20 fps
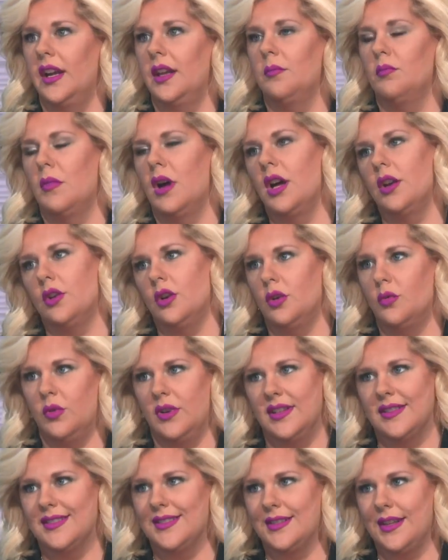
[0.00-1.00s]
and moderate
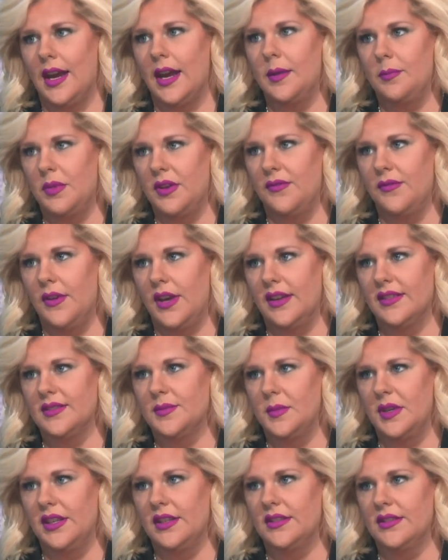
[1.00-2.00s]
risk type
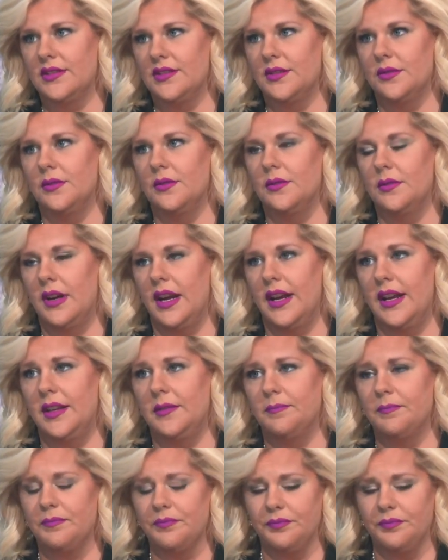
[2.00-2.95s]
investments, right?